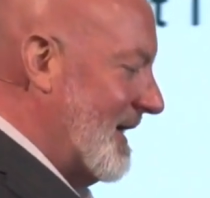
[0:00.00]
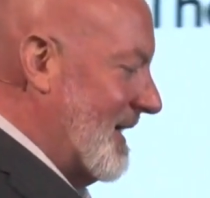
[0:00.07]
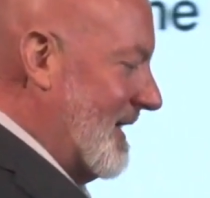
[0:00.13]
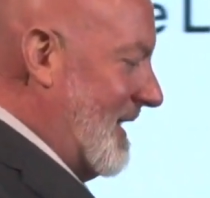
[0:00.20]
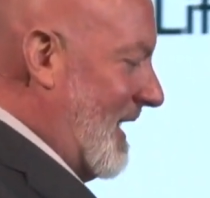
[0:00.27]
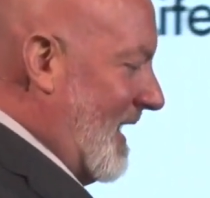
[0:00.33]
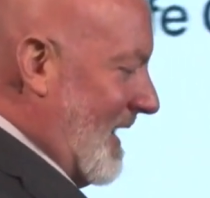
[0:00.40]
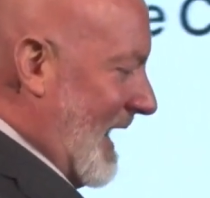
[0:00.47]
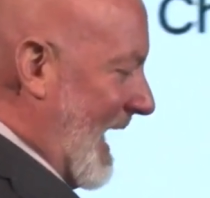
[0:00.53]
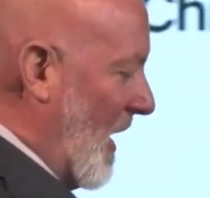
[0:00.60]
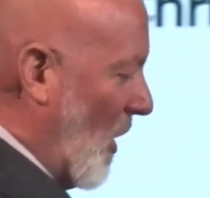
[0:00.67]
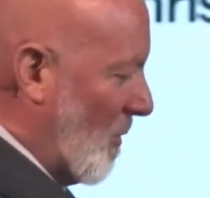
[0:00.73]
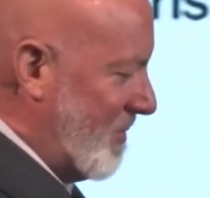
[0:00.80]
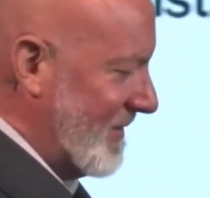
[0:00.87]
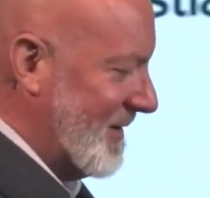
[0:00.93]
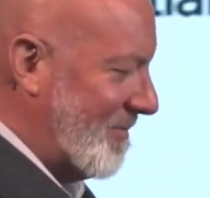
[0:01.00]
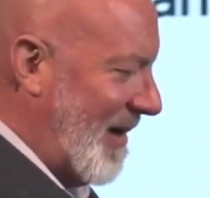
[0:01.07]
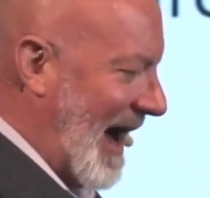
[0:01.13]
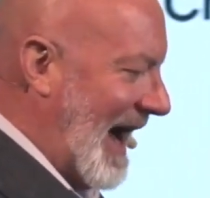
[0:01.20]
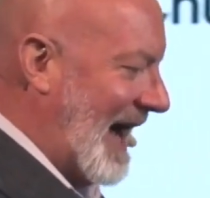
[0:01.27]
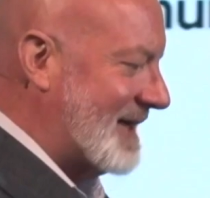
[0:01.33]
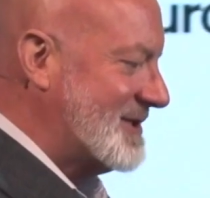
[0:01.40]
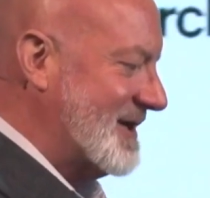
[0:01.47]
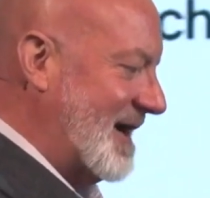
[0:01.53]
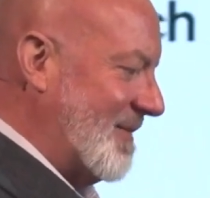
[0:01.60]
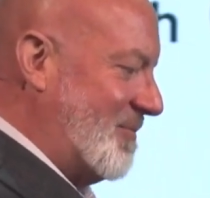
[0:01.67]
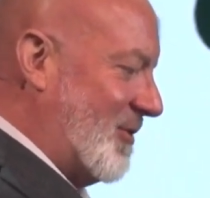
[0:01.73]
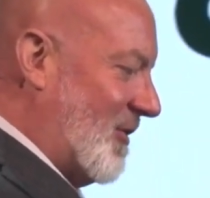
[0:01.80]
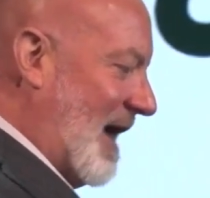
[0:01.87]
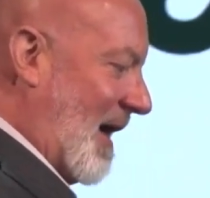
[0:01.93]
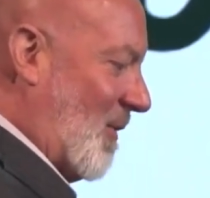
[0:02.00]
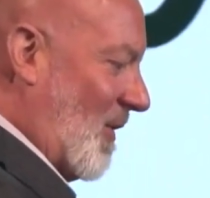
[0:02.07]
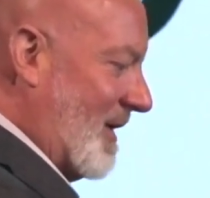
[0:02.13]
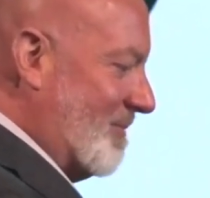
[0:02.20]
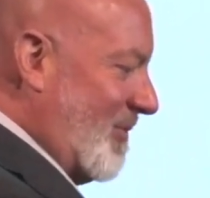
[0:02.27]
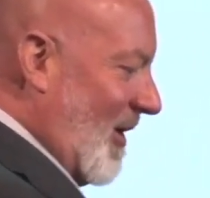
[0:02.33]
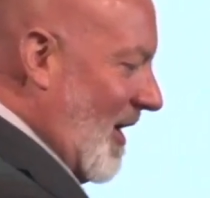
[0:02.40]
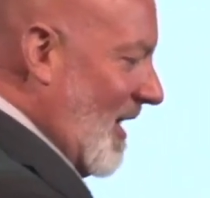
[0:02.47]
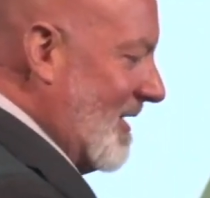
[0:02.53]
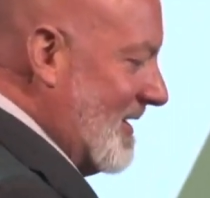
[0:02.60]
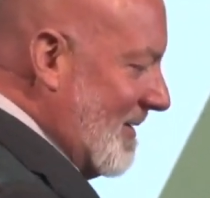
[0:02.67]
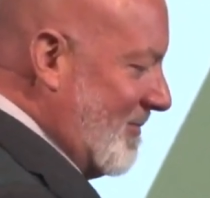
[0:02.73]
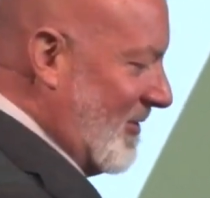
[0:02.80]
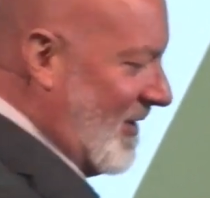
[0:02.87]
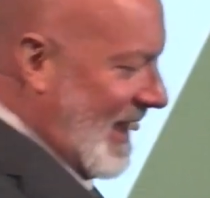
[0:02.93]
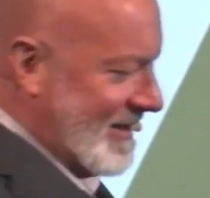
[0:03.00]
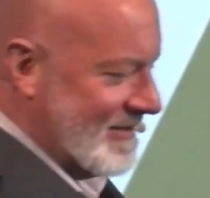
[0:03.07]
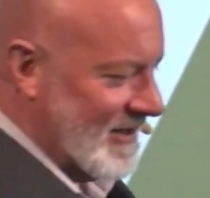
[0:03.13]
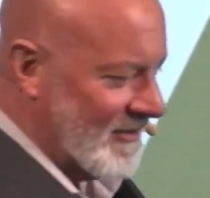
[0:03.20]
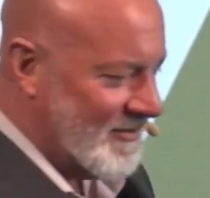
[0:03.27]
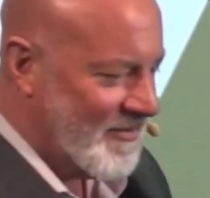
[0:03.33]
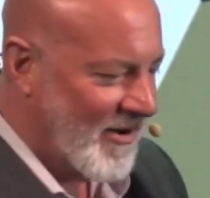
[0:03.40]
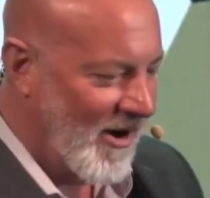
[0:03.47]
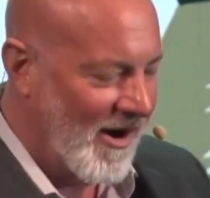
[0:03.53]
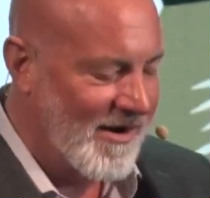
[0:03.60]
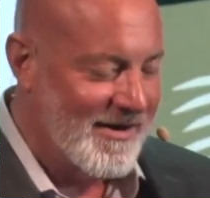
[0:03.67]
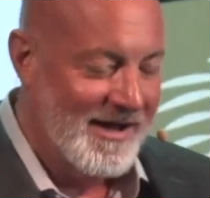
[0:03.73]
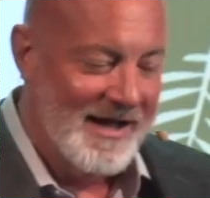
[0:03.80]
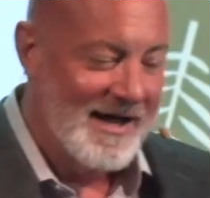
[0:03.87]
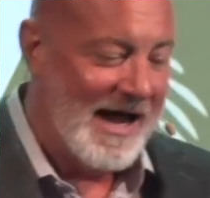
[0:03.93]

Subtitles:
I open the box and I pull out one part and I pull out another part.